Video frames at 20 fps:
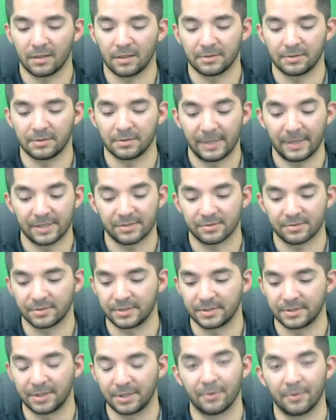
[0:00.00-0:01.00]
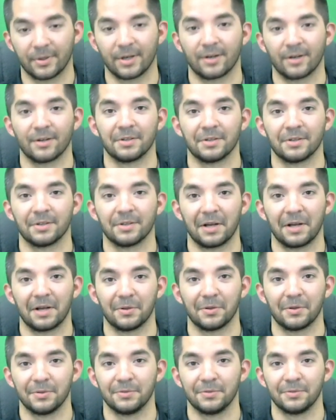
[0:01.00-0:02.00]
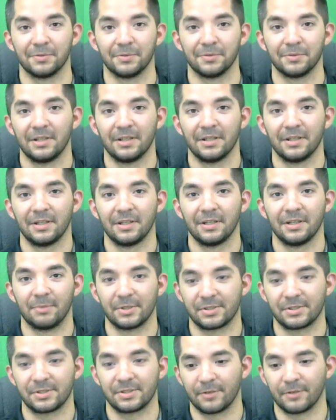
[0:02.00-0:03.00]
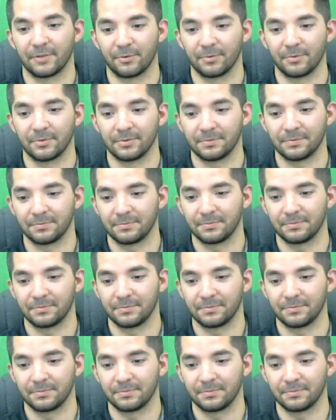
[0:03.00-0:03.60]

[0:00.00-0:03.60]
You basically go there and download a bunch of different,